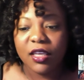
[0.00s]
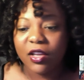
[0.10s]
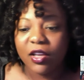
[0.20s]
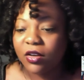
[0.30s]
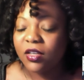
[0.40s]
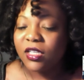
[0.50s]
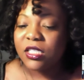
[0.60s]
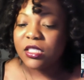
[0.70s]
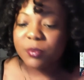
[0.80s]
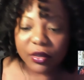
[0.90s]
get our
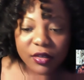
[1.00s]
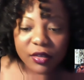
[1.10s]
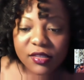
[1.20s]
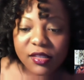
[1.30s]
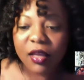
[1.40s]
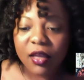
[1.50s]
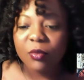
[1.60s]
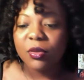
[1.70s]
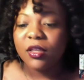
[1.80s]
spirits up,